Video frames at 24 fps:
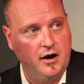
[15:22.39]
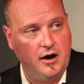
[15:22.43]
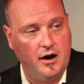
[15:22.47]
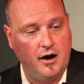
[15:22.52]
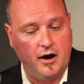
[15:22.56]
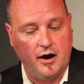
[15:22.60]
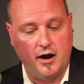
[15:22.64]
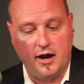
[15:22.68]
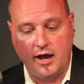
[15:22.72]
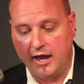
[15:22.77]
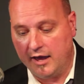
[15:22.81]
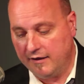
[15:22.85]

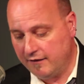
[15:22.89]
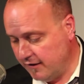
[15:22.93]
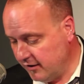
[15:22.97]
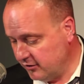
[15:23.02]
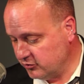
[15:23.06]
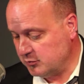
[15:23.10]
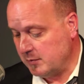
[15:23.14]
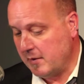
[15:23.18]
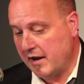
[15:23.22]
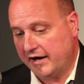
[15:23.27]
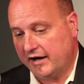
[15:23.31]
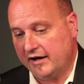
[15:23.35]
And
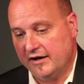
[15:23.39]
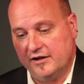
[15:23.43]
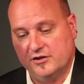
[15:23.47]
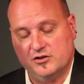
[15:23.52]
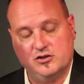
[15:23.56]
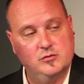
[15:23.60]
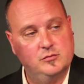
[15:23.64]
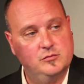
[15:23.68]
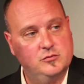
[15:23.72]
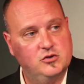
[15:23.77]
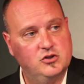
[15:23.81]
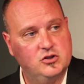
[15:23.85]
there's
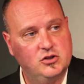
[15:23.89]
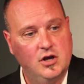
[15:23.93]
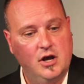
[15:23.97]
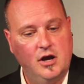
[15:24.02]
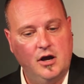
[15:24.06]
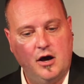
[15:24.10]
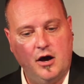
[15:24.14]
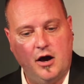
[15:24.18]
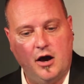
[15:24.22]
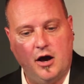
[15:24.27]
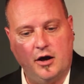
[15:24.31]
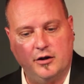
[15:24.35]
mechanisms
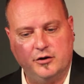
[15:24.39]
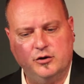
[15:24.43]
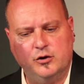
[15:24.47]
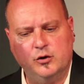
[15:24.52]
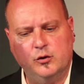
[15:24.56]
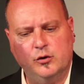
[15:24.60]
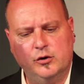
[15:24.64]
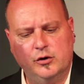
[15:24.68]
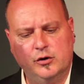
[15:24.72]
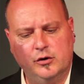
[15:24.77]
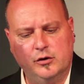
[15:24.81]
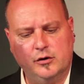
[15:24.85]

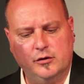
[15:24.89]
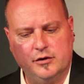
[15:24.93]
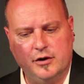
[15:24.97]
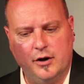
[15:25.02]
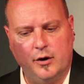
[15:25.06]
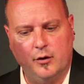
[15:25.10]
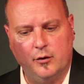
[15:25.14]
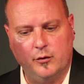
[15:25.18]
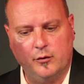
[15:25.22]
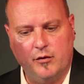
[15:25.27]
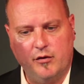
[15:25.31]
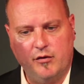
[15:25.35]
due
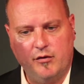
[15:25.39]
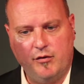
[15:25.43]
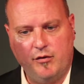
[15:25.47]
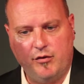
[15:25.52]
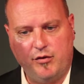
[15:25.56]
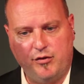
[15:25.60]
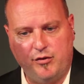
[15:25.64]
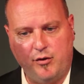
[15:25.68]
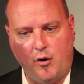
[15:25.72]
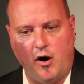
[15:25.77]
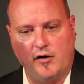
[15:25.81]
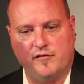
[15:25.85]
to,
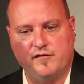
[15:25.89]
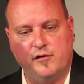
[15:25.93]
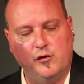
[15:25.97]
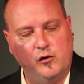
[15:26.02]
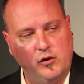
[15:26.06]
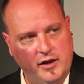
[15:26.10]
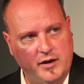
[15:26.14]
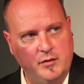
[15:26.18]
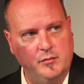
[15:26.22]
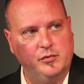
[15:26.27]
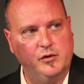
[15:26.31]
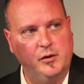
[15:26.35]

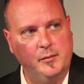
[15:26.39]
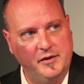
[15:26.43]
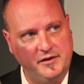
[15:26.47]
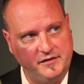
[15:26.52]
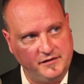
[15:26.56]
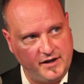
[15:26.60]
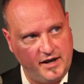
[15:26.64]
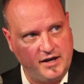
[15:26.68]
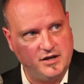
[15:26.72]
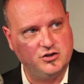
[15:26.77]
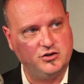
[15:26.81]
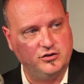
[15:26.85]
thoughtful
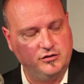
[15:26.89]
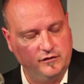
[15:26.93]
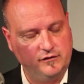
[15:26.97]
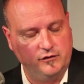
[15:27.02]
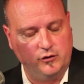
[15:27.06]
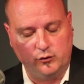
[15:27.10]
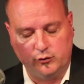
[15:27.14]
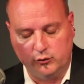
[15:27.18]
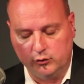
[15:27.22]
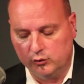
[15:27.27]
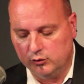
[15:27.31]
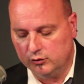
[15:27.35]
implementation of
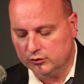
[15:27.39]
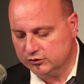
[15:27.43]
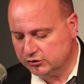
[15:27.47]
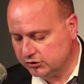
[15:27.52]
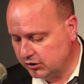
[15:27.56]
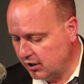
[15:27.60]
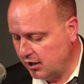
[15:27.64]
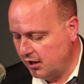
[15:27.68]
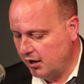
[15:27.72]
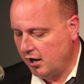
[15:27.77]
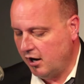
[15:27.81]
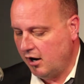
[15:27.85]
the
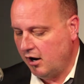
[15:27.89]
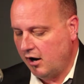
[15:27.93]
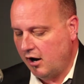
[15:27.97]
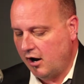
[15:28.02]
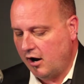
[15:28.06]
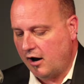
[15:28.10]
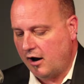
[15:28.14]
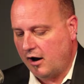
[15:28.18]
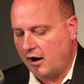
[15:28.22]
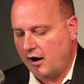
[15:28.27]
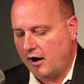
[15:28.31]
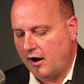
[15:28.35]
rules.
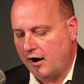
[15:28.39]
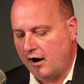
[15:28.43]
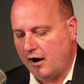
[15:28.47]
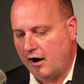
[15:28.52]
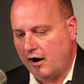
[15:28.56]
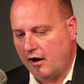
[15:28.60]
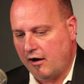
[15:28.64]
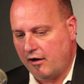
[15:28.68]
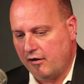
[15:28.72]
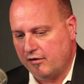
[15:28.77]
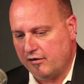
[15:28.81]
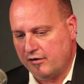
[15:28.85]

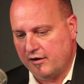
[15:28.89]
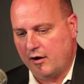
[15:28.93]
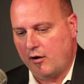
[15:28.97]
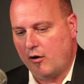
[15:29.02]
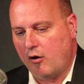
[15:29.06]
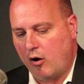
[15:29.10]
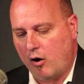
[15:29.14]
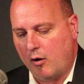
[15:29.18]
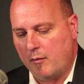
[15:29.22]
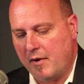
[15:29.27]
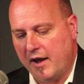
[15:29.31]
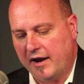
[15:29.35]

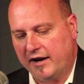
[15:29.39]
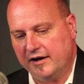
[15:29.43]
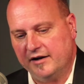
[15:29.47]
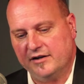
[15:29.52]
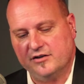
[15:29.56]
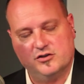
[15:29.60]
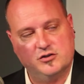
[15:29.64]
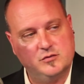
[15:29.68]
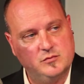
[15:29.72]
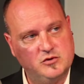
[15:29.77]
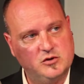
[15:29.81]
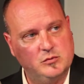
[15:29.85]
There are
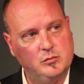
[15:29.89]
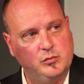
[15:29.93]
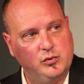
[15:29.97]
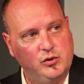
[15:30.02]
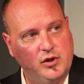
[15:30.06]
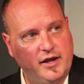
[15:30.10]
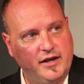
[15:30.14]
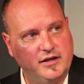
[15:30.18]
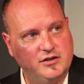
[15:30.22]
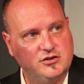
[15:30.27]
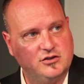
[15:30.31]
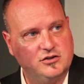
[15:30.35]
mechanisms in
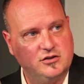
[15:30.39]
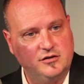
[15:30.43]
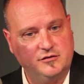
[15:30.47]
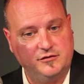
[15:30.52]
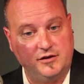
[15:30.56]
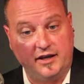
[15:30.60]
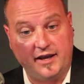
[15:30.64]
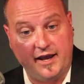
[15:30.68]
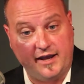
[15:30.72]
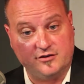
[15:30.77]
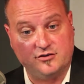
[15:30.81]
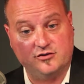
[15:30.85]
place
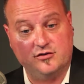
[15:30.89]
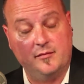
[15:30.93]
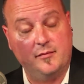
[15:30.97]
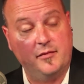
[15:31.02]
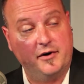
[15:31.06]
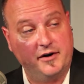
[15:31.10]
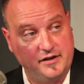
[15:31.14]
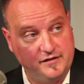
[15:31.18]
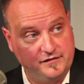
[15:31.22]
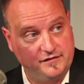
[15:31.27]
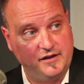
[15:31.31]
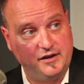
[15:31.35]
to catch
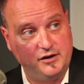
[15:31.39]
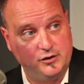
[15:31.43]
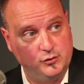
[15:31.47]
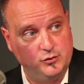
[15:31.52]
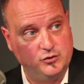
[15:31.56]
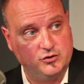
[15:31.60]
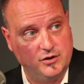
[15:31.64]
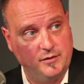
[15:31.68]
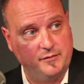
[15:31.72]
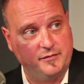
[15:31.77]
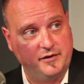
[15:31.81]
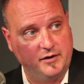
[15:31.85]
somebody if they
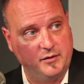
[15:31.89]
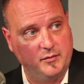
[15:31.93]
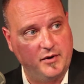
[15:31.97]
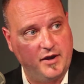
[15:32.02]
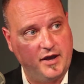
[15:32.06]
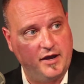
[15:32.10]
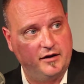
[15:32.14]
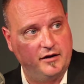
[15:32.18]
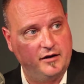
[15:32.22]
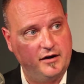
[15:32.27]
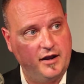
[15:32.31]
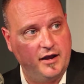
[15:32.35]
do something
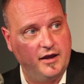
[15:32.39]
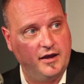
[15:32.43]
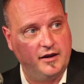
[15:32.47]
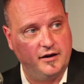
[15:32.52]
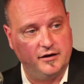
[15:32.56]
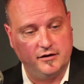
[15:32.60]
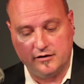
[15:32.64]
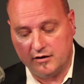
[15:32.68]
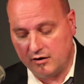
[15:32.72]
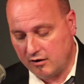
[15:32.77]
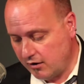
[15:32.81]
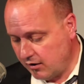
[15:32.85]
bad,
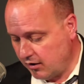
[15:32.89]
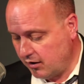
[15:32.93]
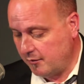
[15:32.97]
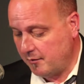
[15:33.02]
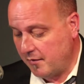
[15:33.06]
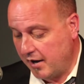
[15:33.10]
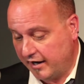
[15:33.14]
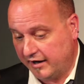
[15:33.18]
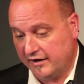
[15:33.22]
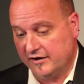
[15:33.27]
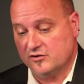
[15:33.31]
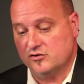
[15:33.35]
and
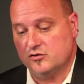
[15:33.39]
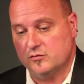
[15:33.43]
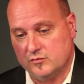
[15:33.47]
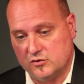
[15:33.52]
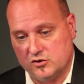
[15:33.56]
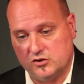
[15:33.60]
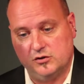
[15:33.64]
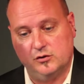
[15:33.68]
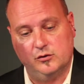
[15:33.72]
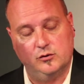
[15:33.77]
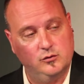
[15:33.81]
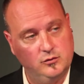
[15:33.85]

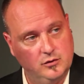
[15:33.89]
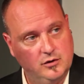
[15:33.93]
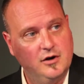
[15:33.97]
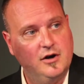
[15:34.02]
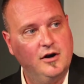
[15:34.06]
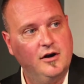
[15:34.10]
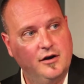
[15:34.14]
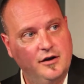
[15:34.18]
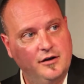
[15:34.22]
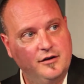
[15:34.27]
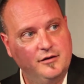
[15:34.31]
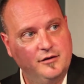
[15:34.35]
mechanisms to
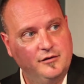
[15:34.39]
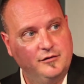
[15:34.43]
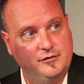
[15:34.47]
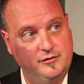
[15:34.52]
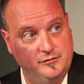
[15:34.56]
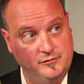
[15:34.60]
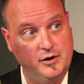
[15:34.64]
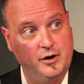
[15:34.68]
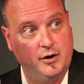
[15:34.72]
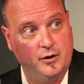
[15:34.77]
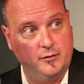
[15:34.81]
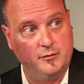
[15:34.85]

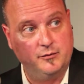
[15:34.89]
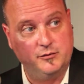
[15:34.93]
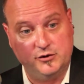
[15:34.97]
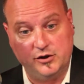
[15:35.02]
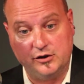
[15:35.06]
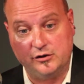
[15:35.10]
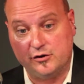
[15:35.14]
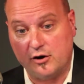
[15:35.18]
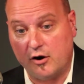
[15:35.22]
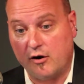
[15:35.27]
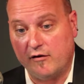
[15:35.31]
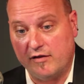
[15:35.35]

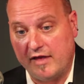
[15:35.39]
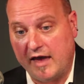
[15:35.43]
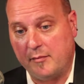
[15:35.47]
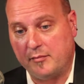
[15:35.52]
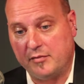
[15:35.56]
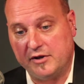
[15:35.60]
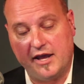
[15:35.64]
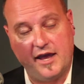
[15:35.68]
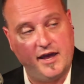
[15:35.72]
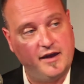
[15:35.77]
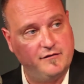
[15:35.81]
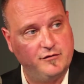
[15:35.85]
deter
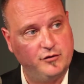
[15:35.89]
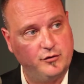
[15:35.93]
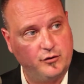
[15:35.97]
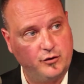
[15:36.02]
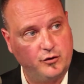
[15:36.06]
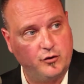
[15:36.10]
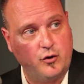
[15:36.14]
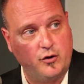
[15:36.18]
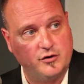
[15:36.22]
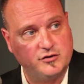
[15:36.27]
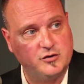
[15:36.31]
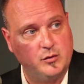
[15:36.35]
that behavior
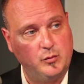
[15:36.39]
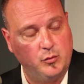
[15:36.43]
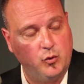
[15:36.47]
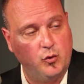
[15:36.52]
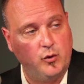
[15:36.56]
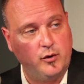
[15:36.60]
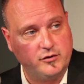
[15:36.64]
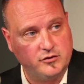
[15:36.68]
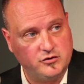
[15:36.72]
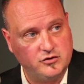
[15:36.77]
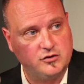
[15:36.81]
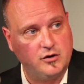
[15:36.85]
across the
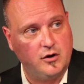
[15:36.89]
board.